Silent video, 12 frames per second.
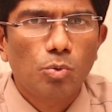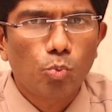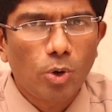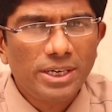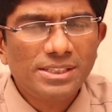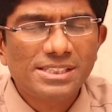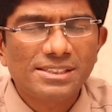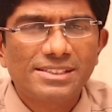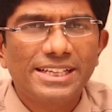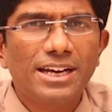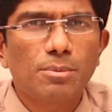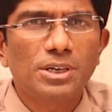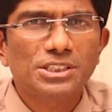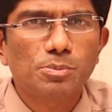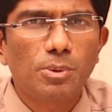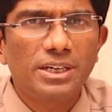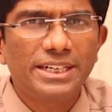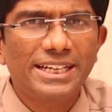Once serum
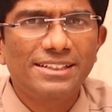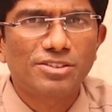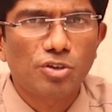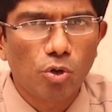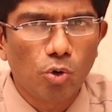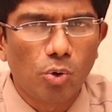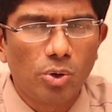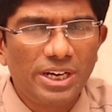osmolality is low,